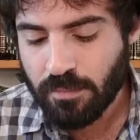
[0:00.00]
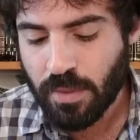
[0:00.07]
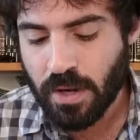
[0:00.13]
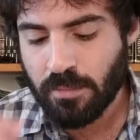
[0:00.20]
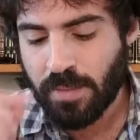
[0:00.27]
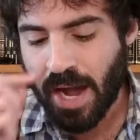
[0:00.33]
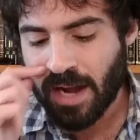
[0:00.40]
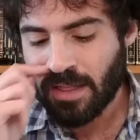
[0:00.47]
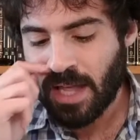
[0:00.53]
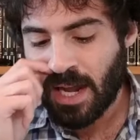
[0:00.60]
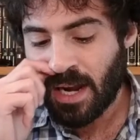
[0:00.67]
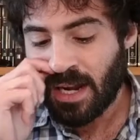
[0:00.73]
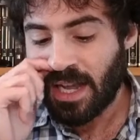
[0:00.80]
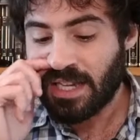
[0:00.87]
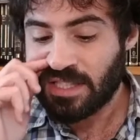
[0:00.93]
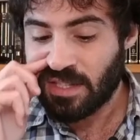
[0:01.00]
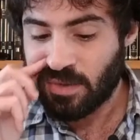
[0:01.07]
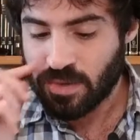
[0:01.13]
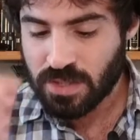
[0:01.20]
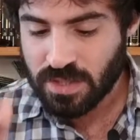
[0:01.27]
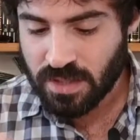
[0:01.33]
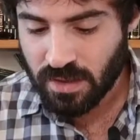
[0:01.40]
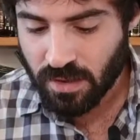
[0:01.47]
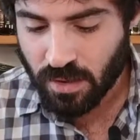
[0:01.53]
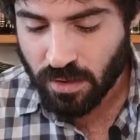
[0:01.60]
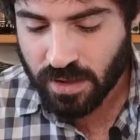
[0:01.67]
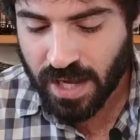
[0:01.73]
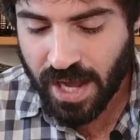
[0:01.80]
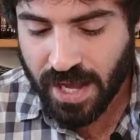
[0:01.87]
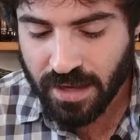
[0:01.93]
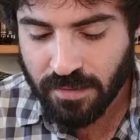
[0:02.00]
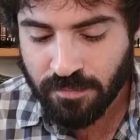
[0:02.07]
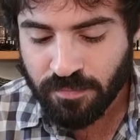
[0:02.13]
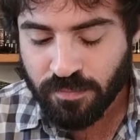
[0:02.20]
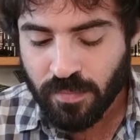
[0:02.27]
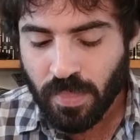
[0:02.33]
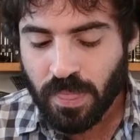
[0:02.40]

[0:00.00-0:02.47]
But back then, I guess it was still okay.